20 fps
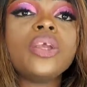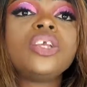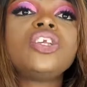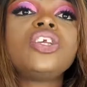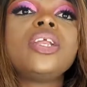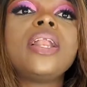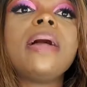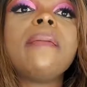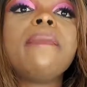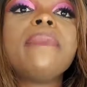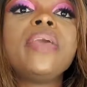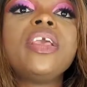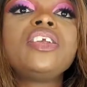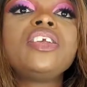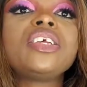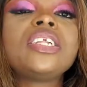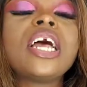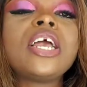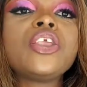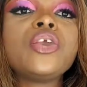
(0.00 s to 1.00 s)
make sure that you
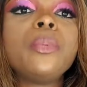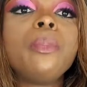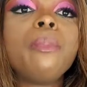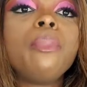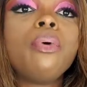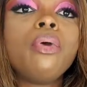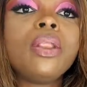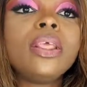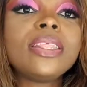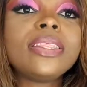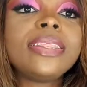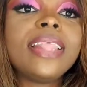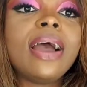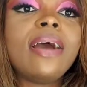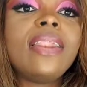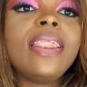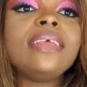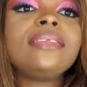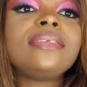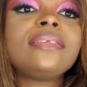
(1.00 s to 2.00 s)
pull it down, let it
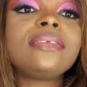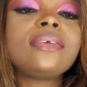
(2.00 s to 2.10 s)
go